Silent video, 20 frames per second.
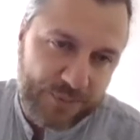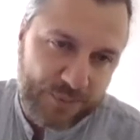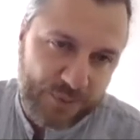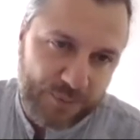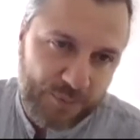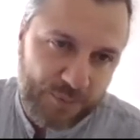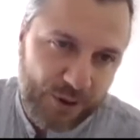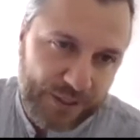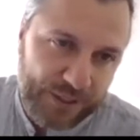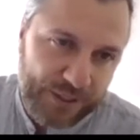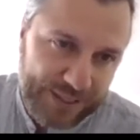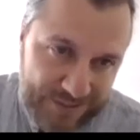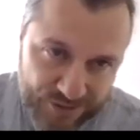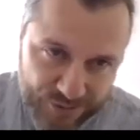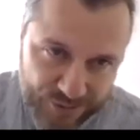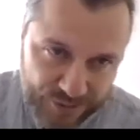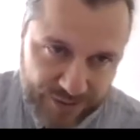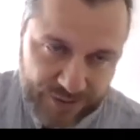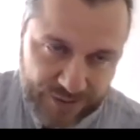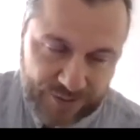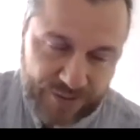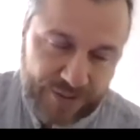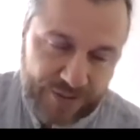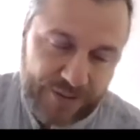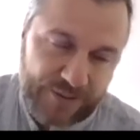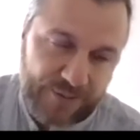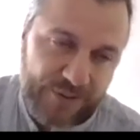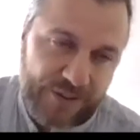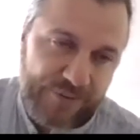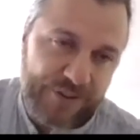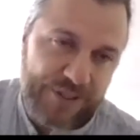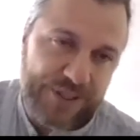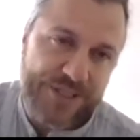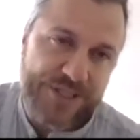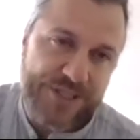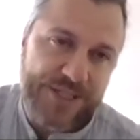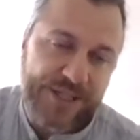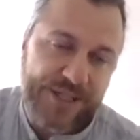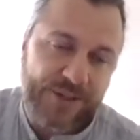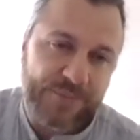that were brought into the refugee
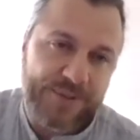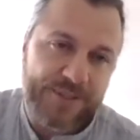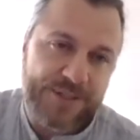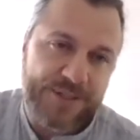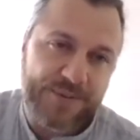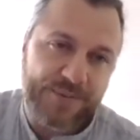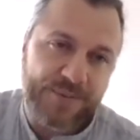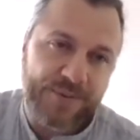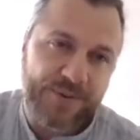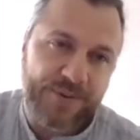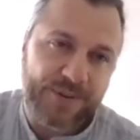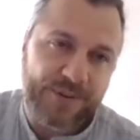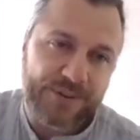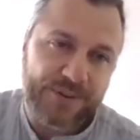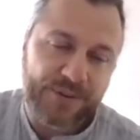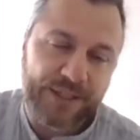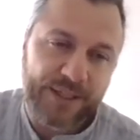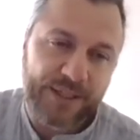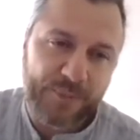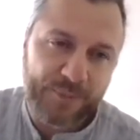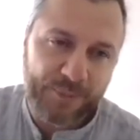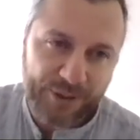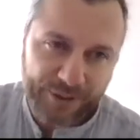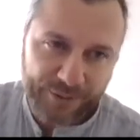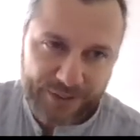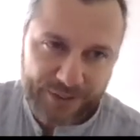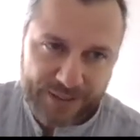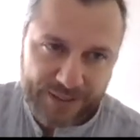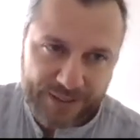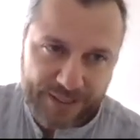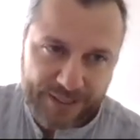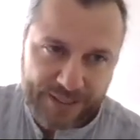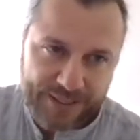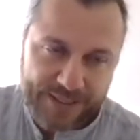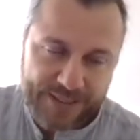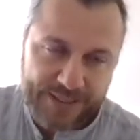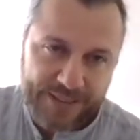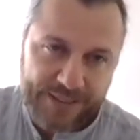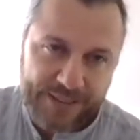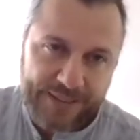settlements were also highly
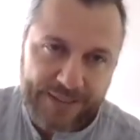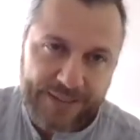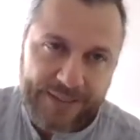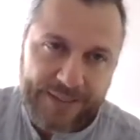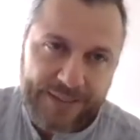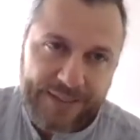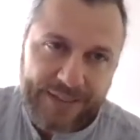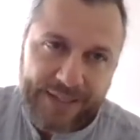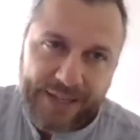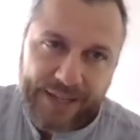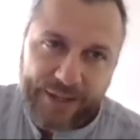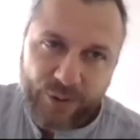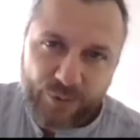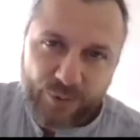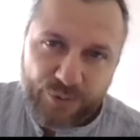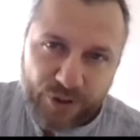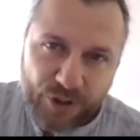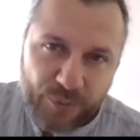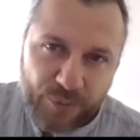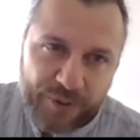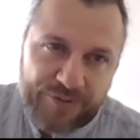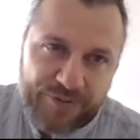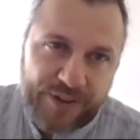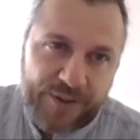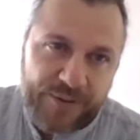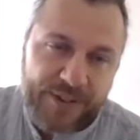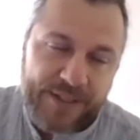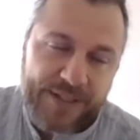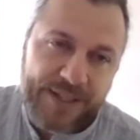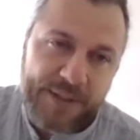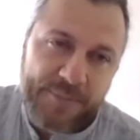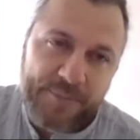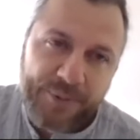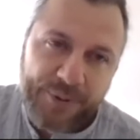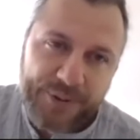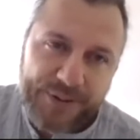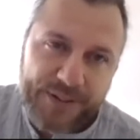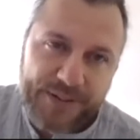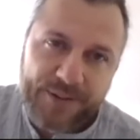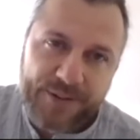prioritized. And overall, we found at that
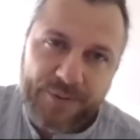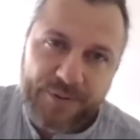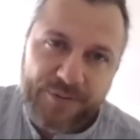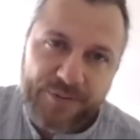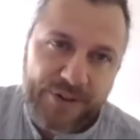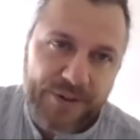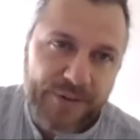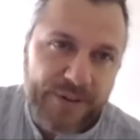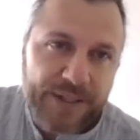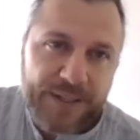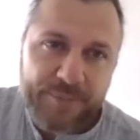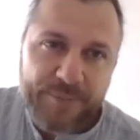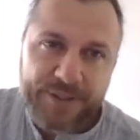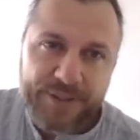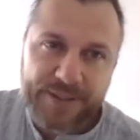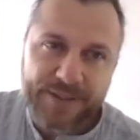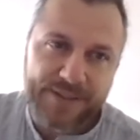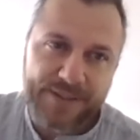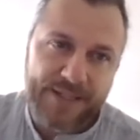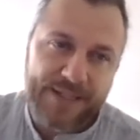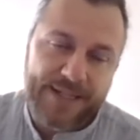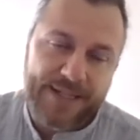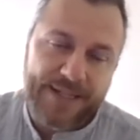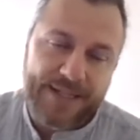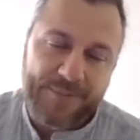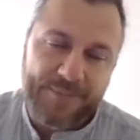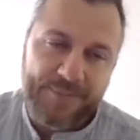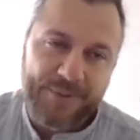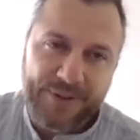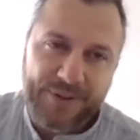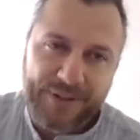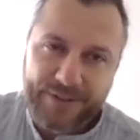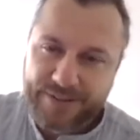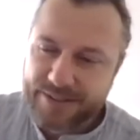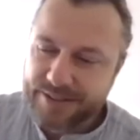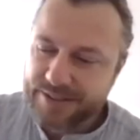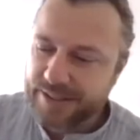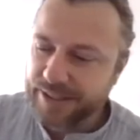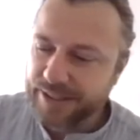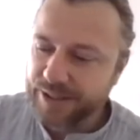point that there were very limited mental health
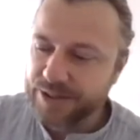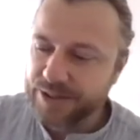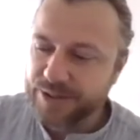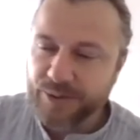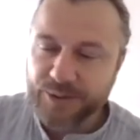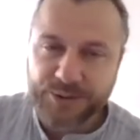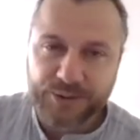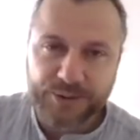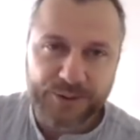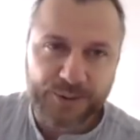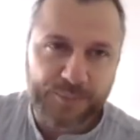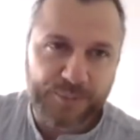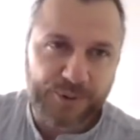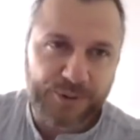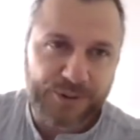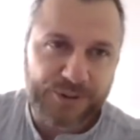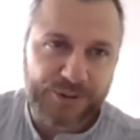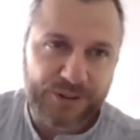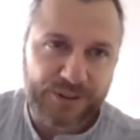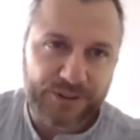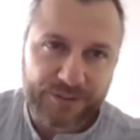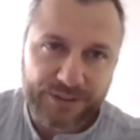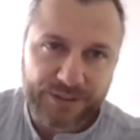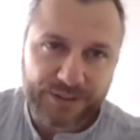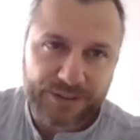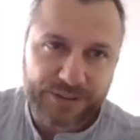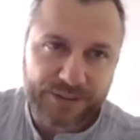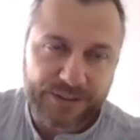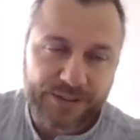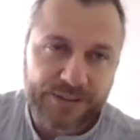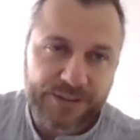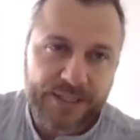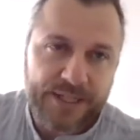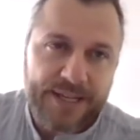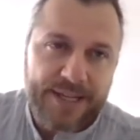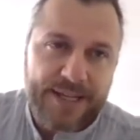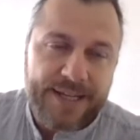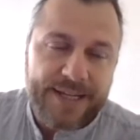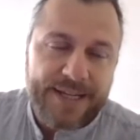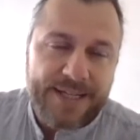and psychosocial support services.
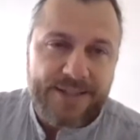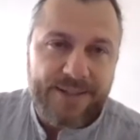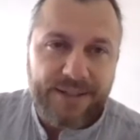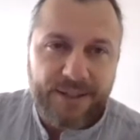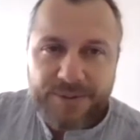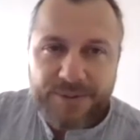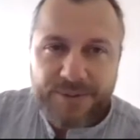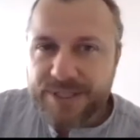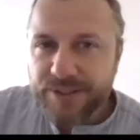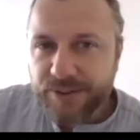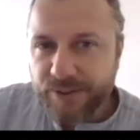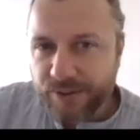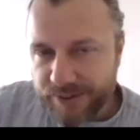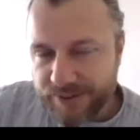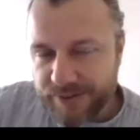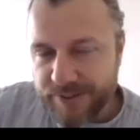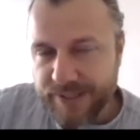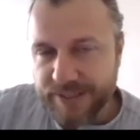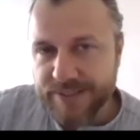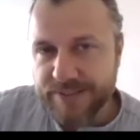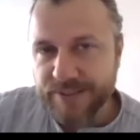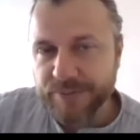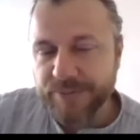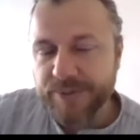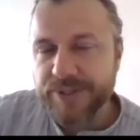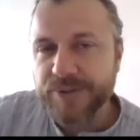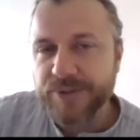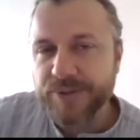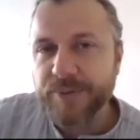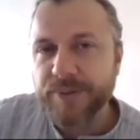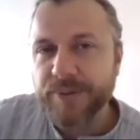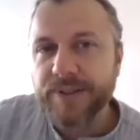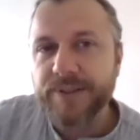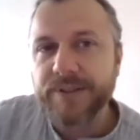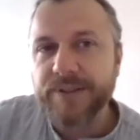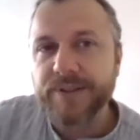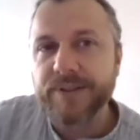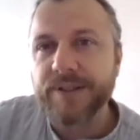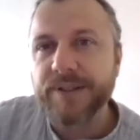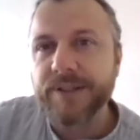So that was the context in which
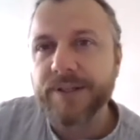we